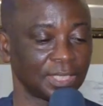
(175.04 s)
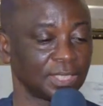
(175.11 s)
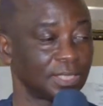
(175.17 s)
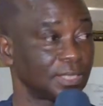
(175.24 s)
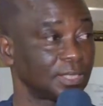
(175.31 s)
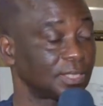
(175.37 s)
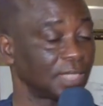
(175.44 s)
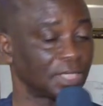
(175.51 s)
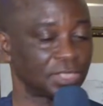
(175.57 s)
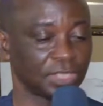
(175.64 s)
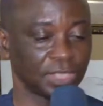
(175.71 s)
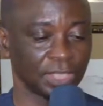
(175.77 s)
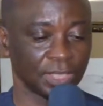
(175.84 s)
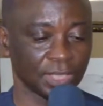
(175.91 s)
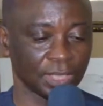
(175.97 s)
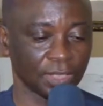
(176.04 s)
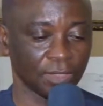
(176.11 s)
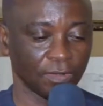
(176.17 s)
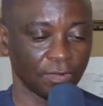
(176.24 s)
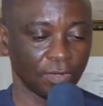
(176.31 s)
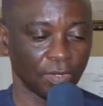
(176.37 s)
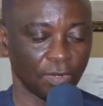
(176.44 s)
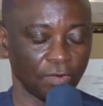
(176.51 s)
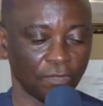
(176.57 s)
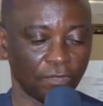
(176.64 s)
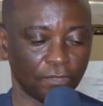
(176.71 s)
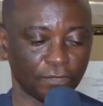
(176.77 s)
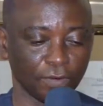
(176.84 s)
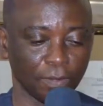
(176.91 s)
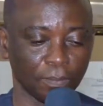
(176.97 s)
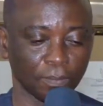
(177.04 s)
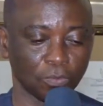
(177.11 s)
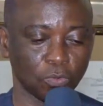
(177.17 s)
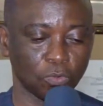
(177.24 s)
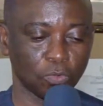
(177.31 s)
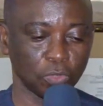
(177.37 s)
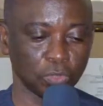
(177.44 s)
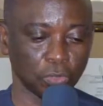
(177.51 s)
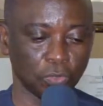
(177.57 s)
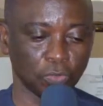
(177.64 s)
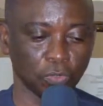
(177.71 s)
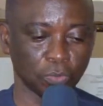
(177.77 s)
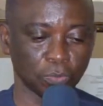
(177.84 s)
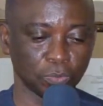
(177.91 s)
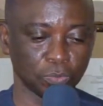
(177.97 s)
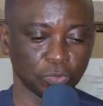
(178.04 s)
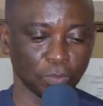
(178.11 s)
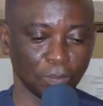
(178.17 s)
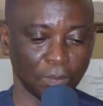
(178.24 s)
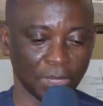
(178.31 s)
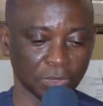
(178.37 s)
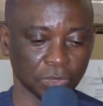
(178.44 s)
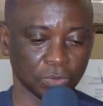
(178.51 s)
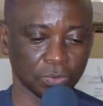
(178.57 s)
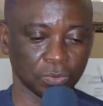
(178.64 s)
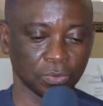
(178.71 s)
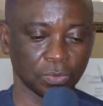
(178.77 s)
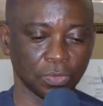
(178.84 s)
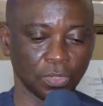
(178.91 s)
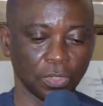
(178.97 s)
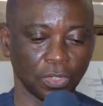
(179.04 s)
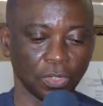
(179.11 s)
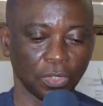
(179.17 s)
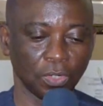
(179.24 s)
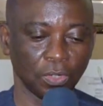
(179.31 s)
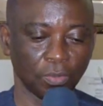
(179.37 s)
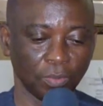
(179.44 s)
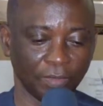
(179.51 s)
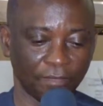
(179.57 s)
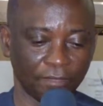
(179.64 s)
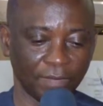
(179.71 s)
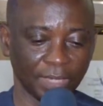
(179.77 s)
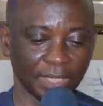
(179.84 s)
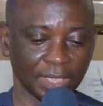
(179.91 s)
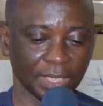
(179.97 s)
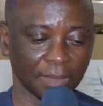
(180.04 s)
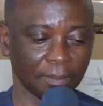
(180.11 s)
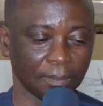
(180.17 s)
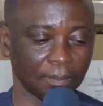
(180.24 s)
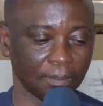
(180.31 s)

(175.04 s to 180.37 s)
section from Kodokro to Manso with funding